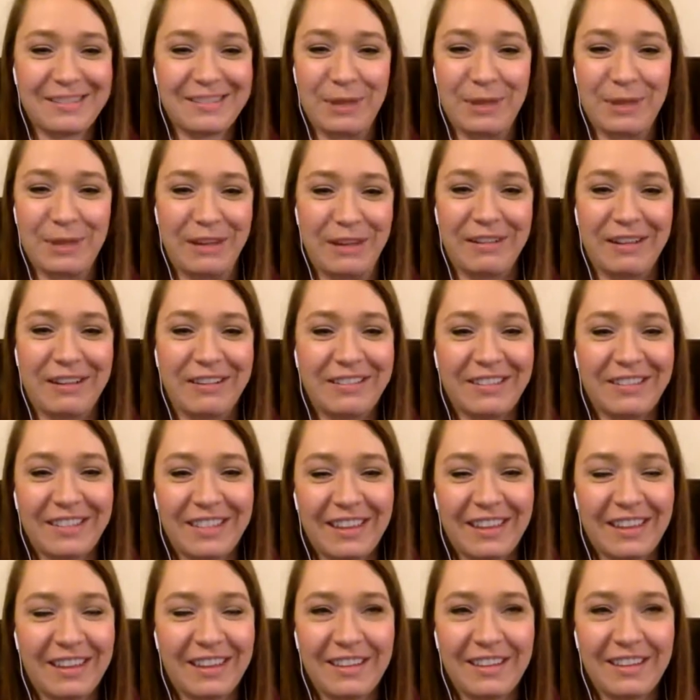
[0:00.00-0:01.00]
play around
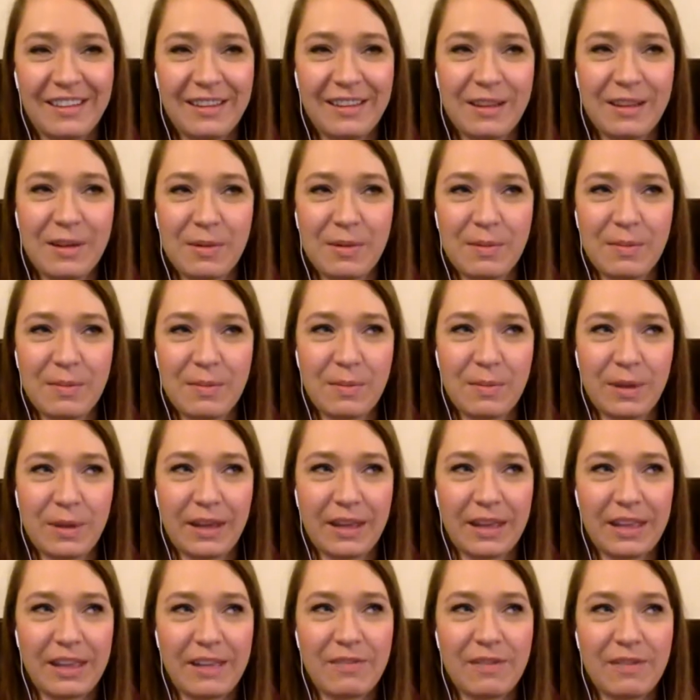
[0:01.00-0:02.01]
with it.
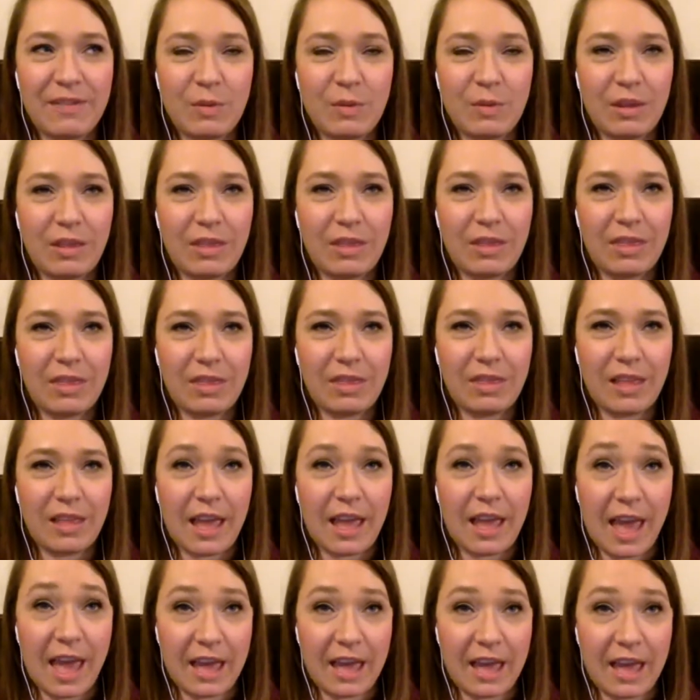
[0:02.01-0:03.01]
But even with,
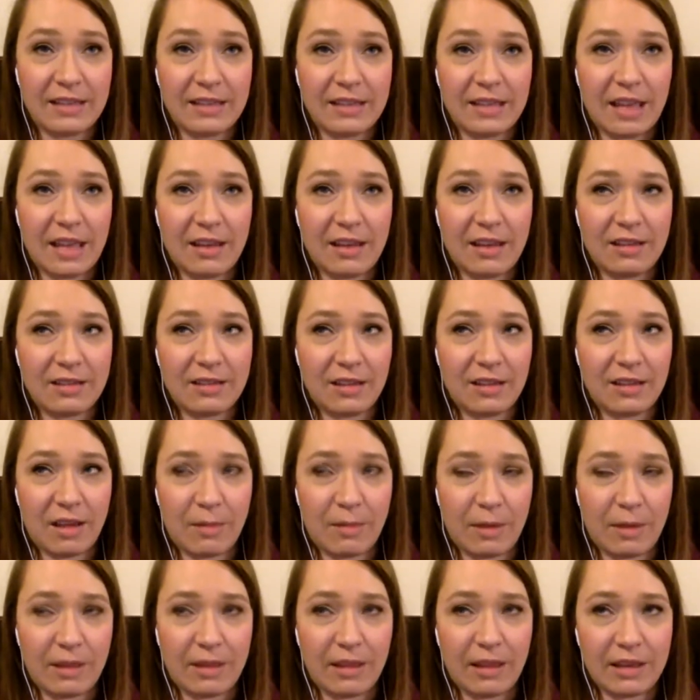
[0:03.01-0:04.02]
I had set
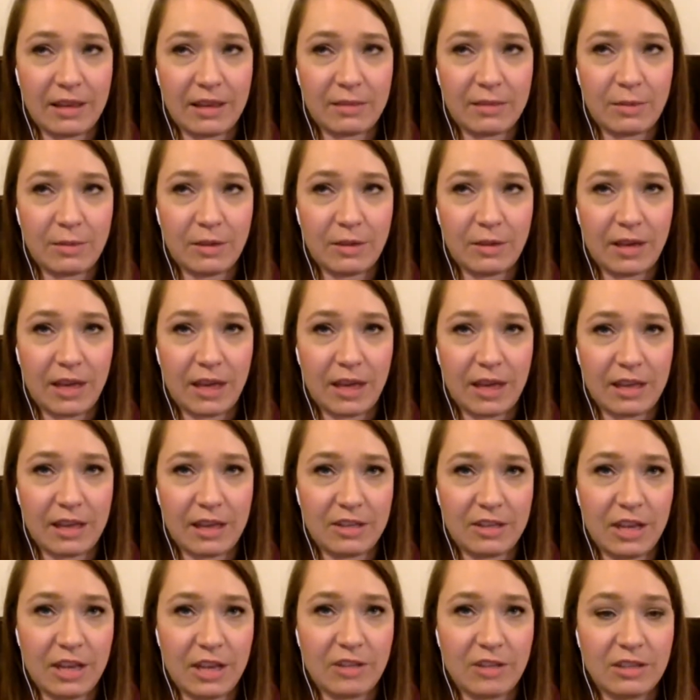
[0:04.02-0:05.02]
on my latest book, I
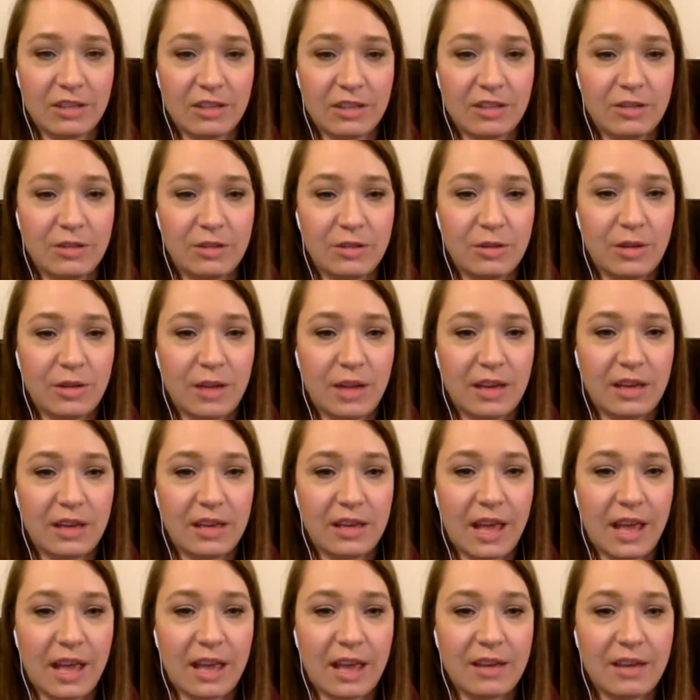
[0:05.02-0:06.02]
had changed it to
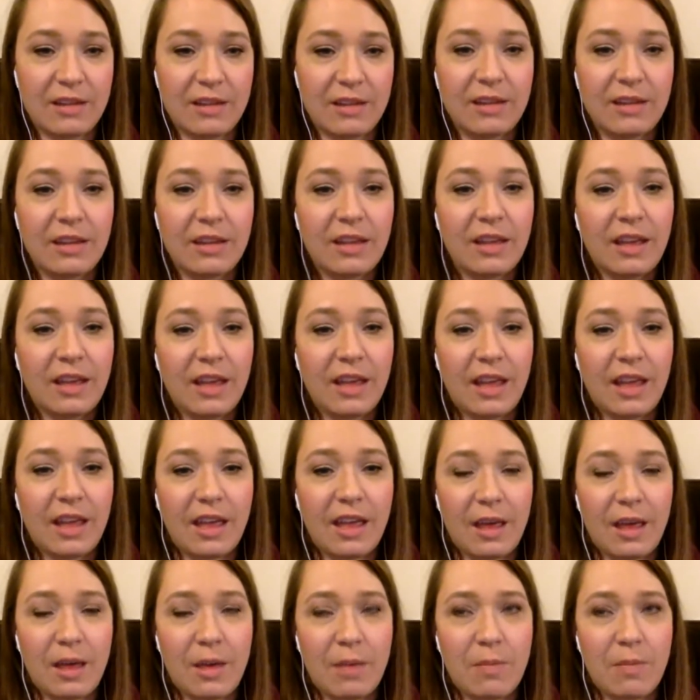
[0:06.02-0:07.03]
$2.99.
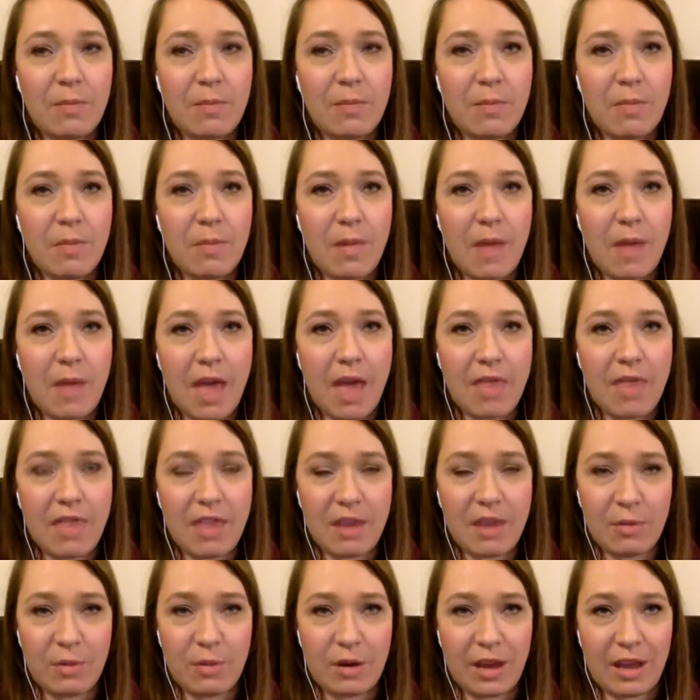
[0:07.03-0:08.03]
And
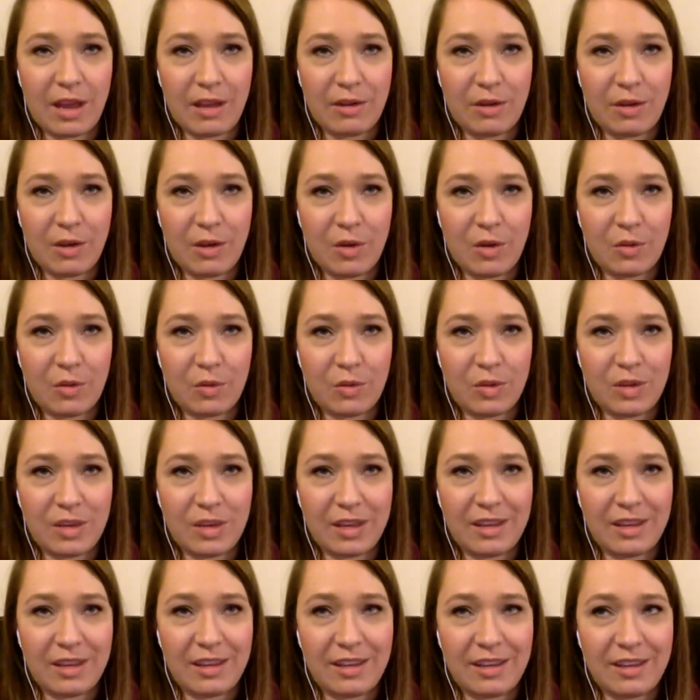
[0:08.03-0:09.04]
then when I
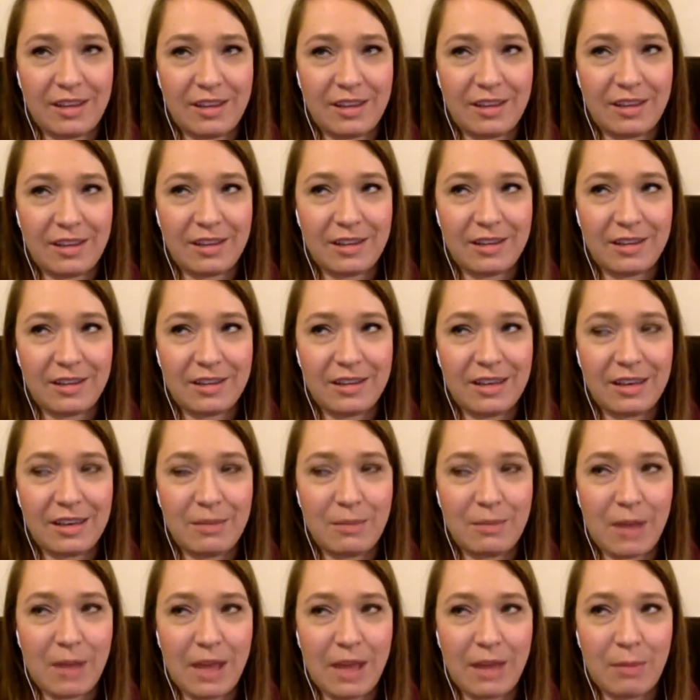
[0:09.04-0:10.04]

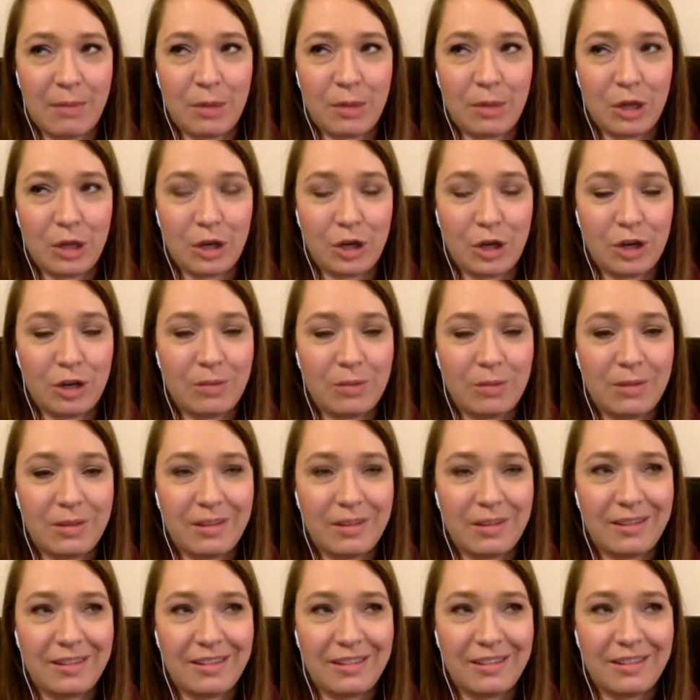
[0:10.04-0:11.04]
redid my
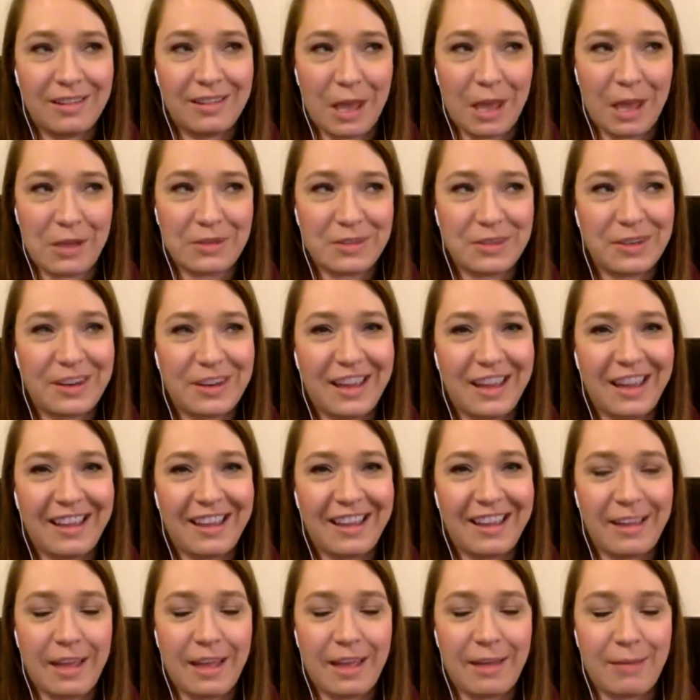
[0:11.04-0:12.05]
blurb
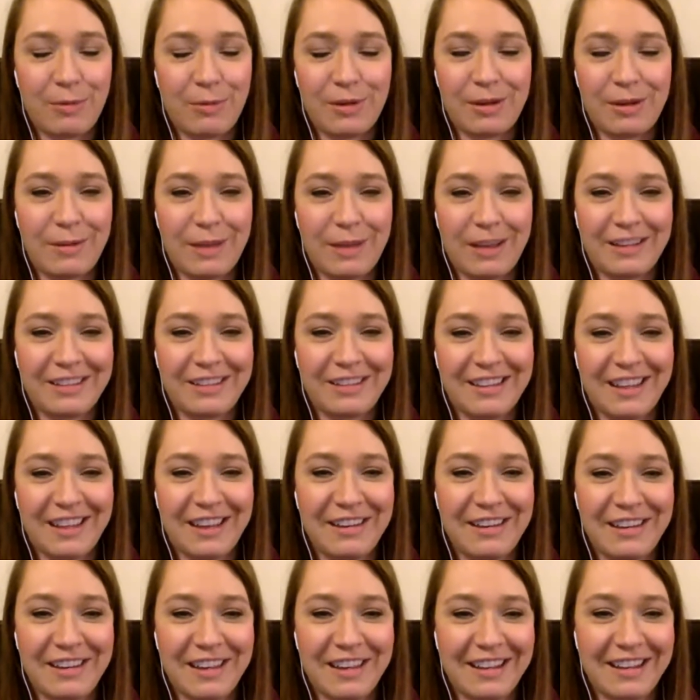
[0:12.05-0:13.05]
yesterday, I put it back to
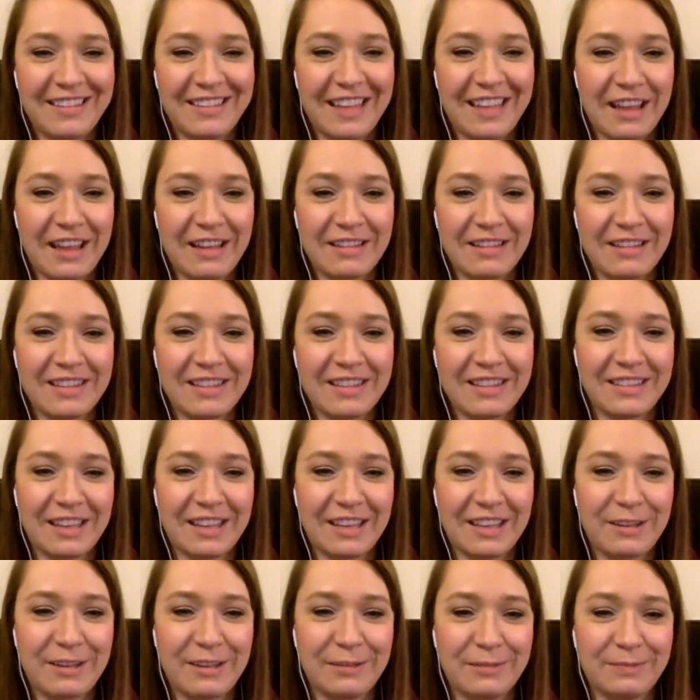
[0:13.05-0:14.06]
99 cents.
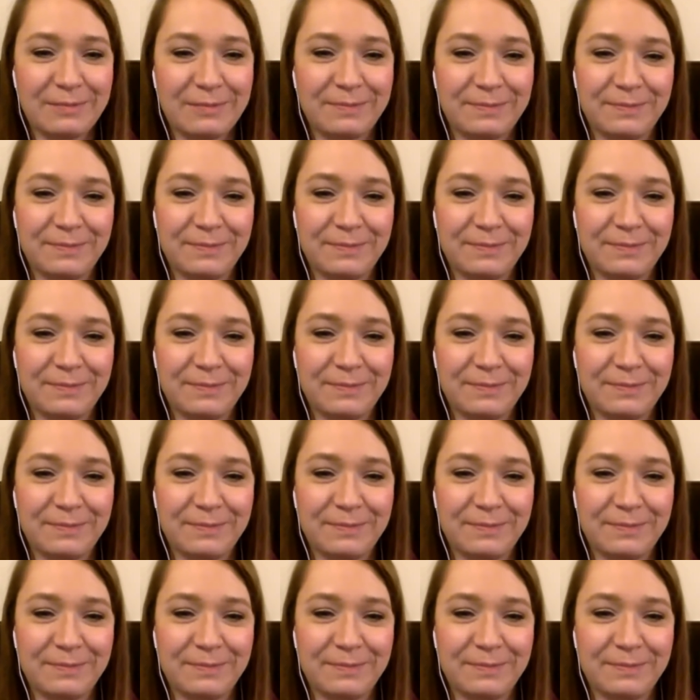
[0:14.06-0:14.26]
So